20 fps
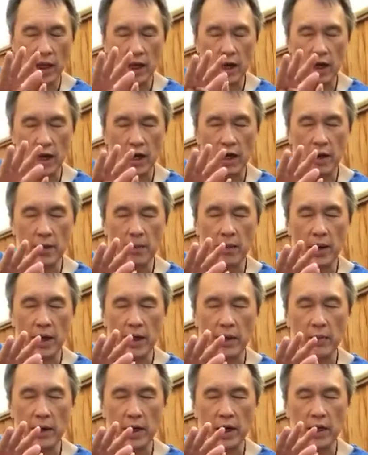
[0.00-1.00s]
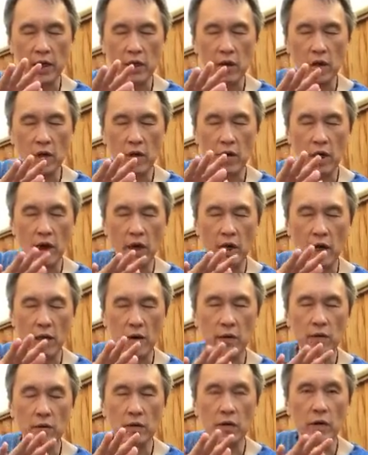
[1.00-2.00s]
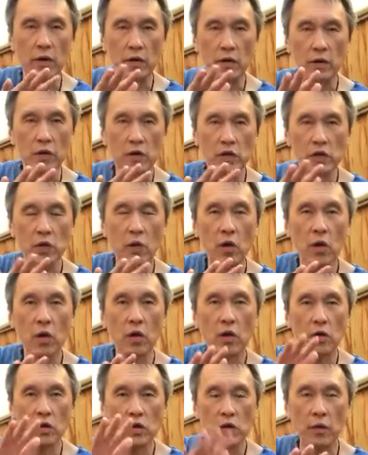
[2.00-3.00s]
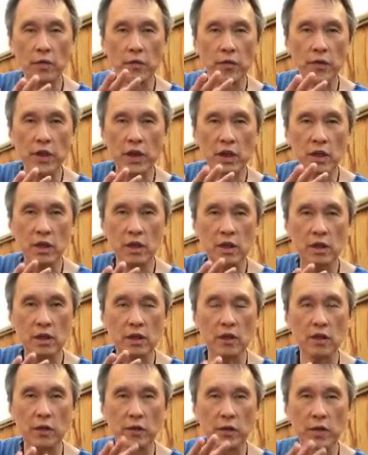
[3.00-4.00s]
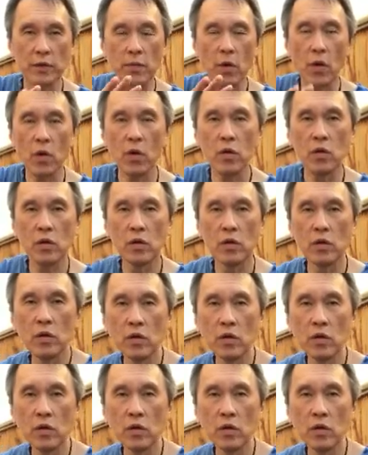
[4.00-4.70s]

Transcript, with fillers: uh, by, by your, uh, your, your sole, your feet, your feet bowl